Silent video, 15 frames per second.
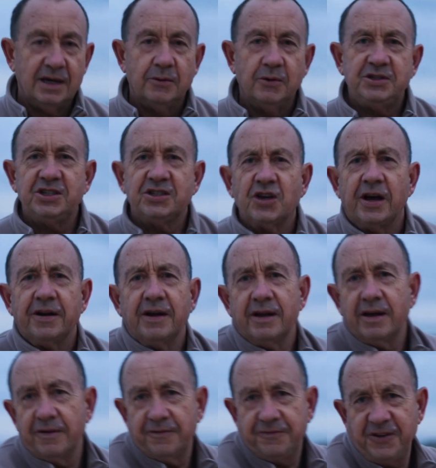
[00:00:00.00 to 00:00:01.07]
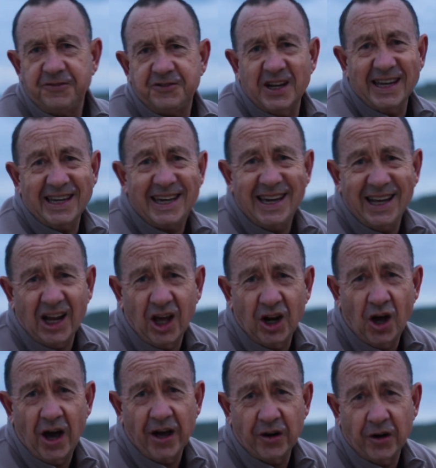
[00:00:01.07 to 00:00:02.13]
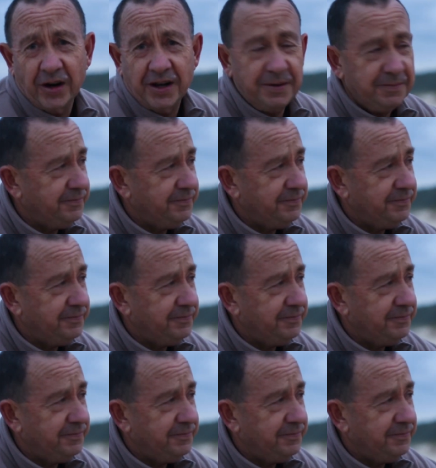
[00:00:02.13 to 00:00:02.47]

which has got 15 kilo line on it.